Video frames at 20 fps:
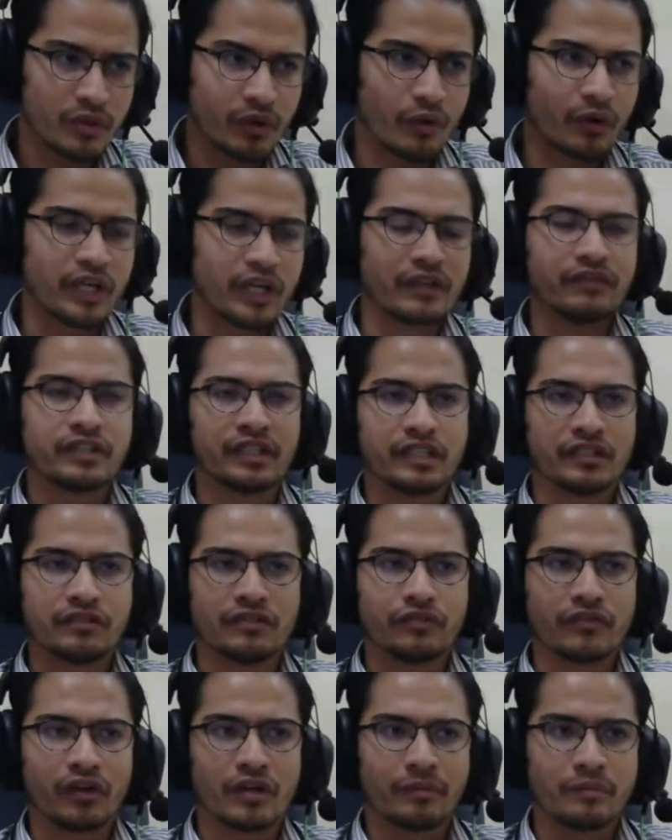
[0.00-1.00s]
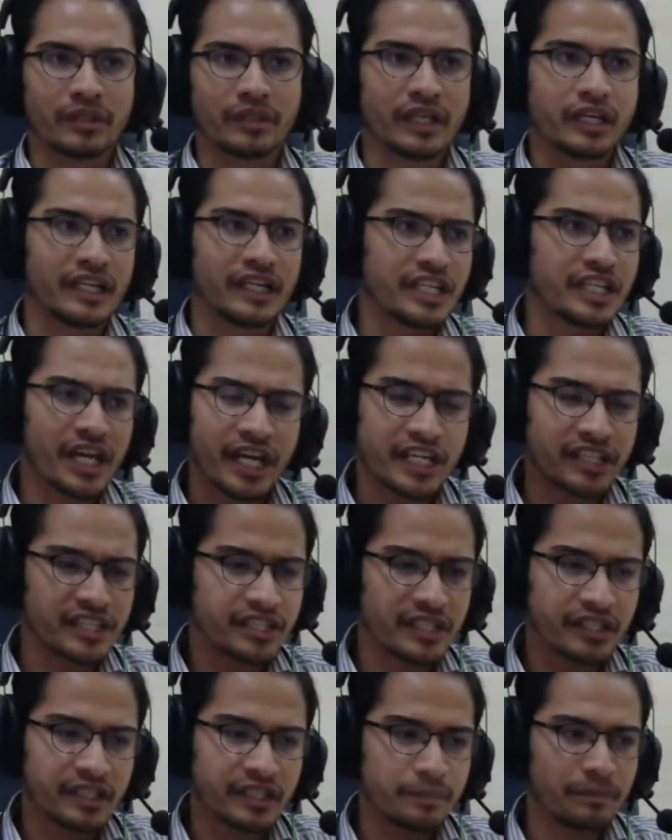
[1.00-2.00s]
or even it's from a
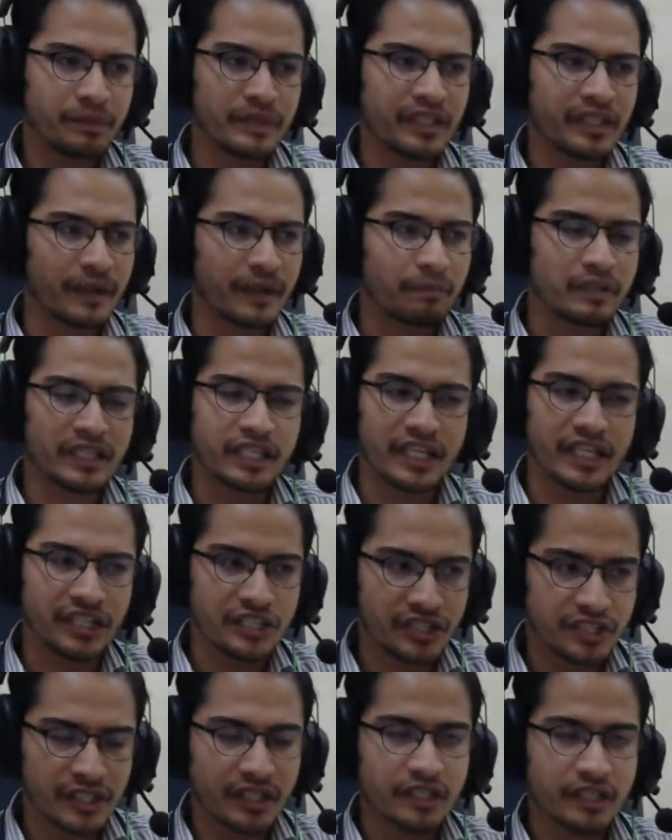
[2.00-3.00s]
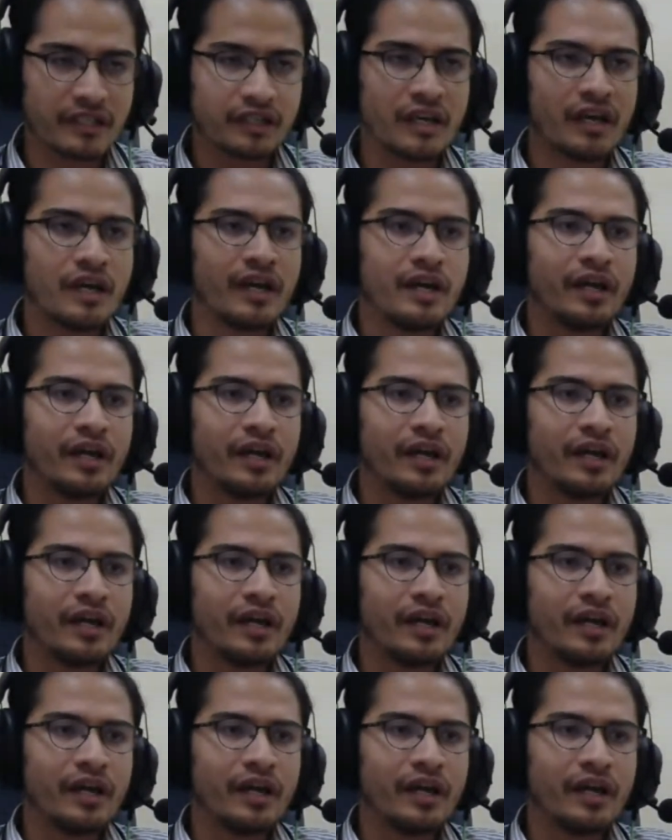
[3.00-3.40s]
HTTP application